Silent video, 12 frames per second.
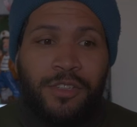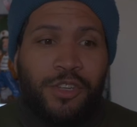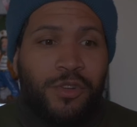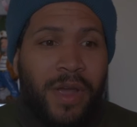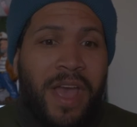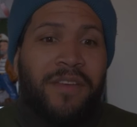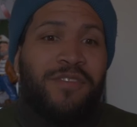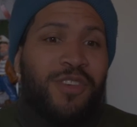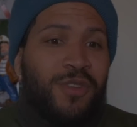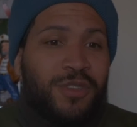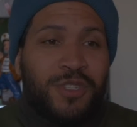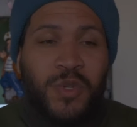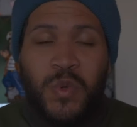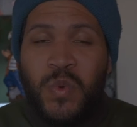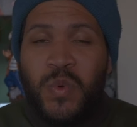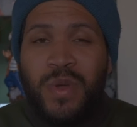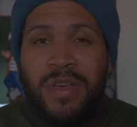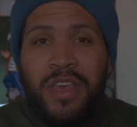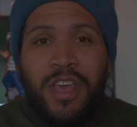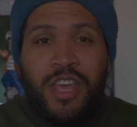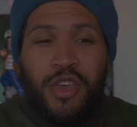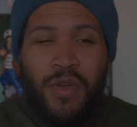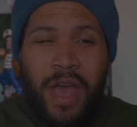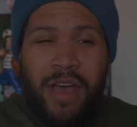You have YouTube,
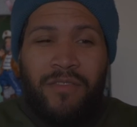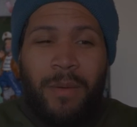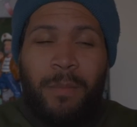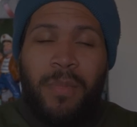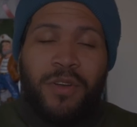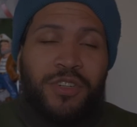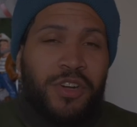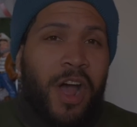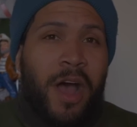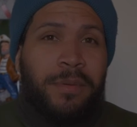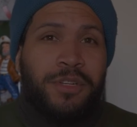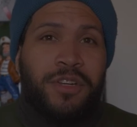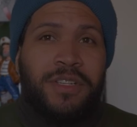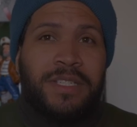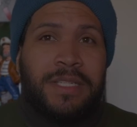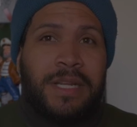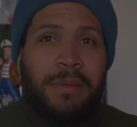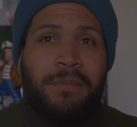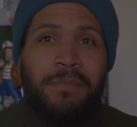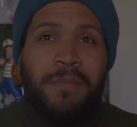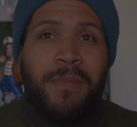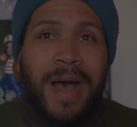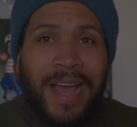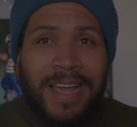you have a bunch of options.
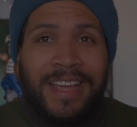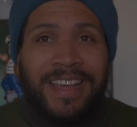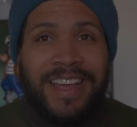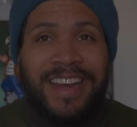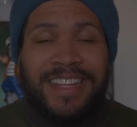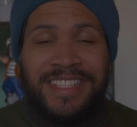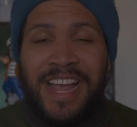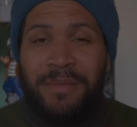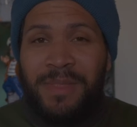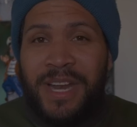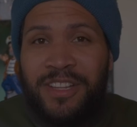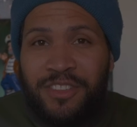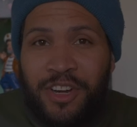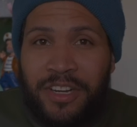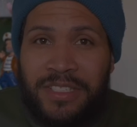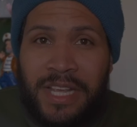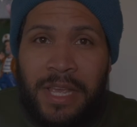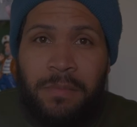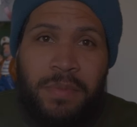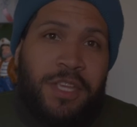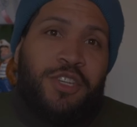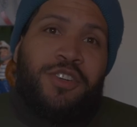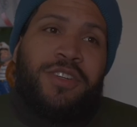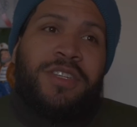Back in the time that I started taking
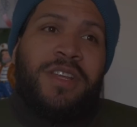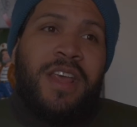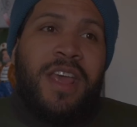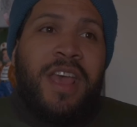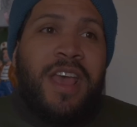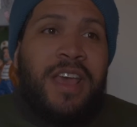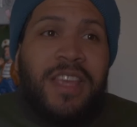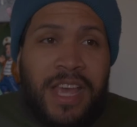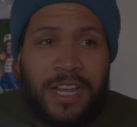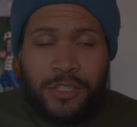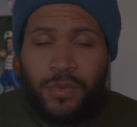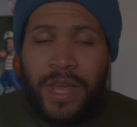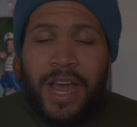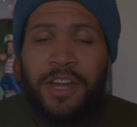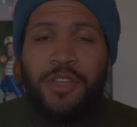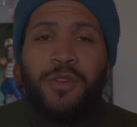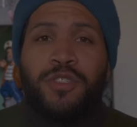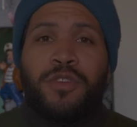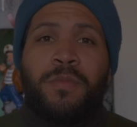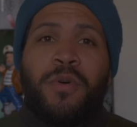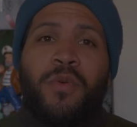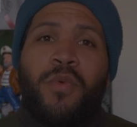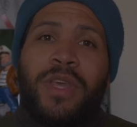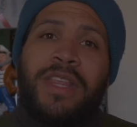pictures, yes, we had YouTube,
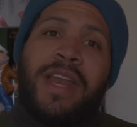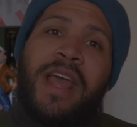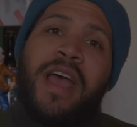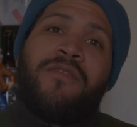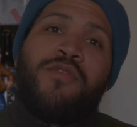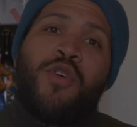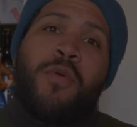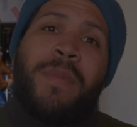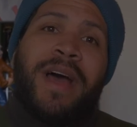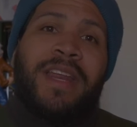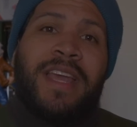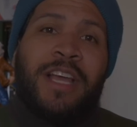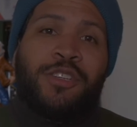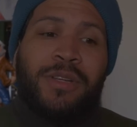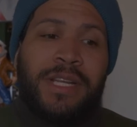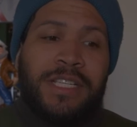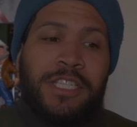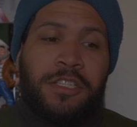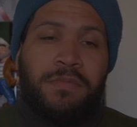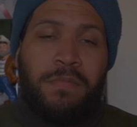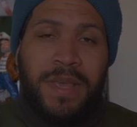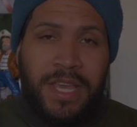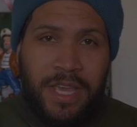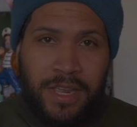but we didn't have nobody actually
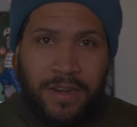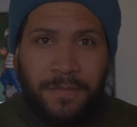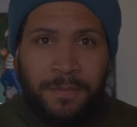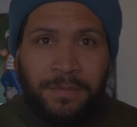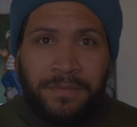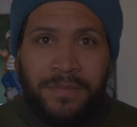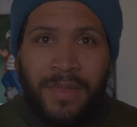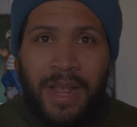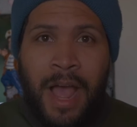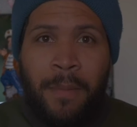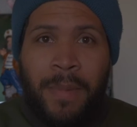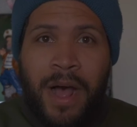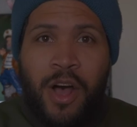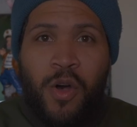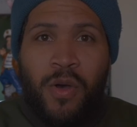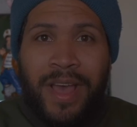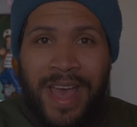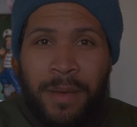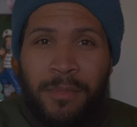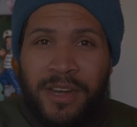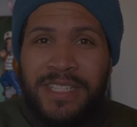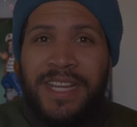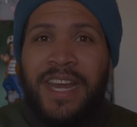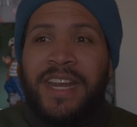speaking about camera
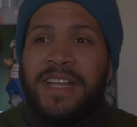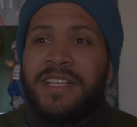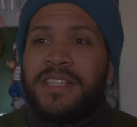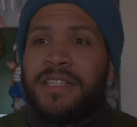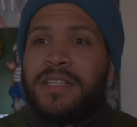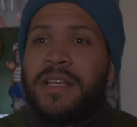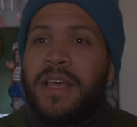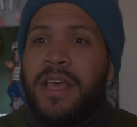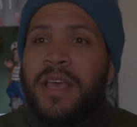settings